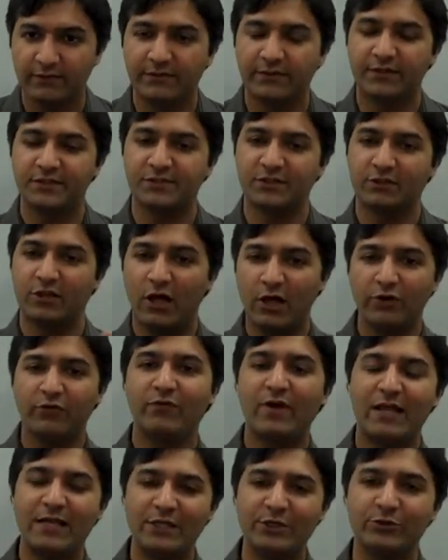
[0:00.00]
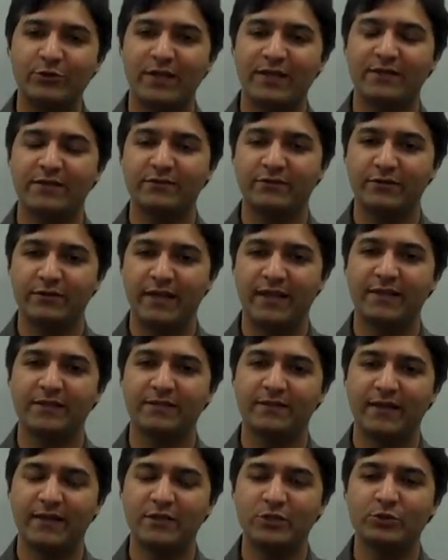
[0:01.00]
there's a lot of value
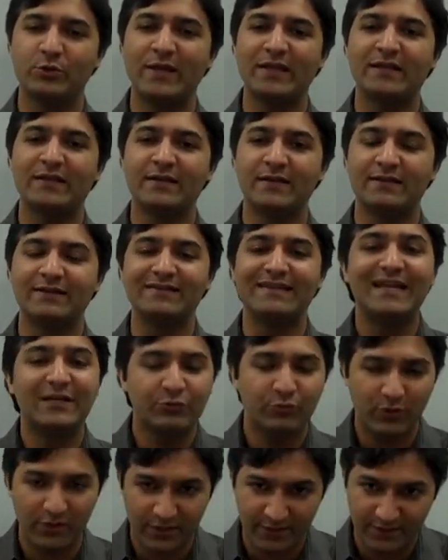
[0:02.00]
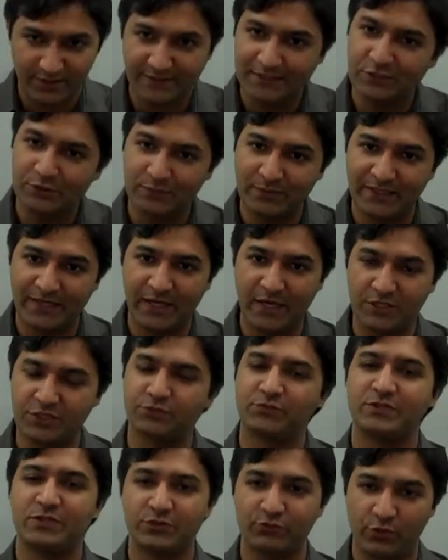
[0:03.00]
in doing network
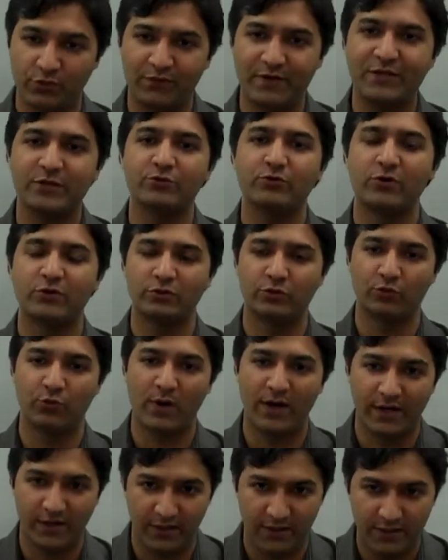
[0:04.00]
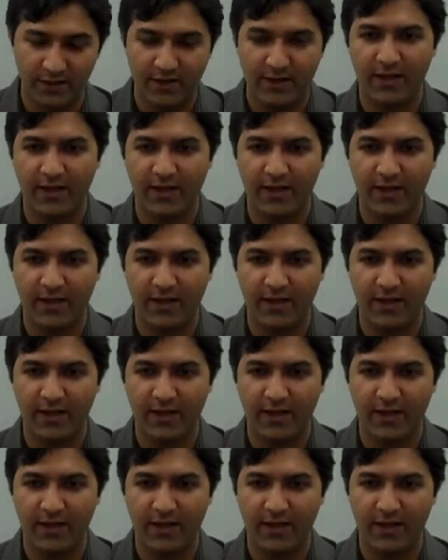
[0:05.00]
deduplication, which is what we do on the wire.